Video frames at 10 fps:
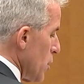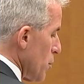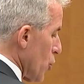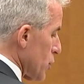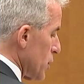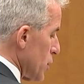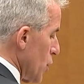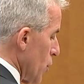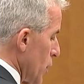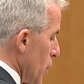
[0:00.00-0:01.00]
persons
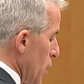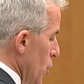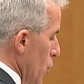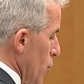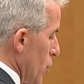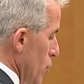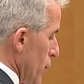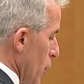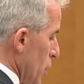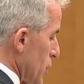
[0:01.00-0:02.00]
known and unknown who've
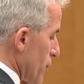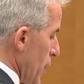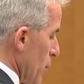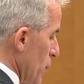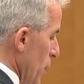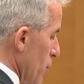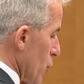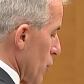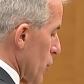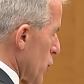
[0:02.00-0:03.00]
lost family
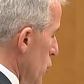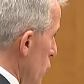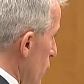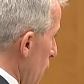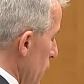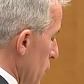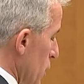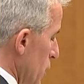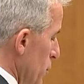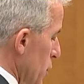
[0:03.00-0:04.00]
members to violence.
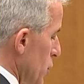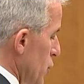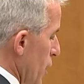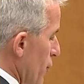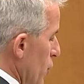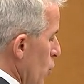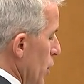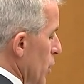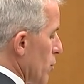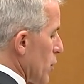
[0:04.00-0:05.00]
And Mister Jeffrey
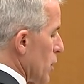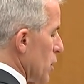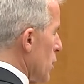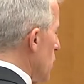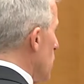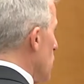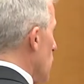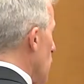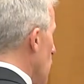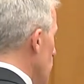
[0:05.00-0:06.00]
Williams,
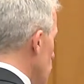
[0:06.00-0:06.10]
um,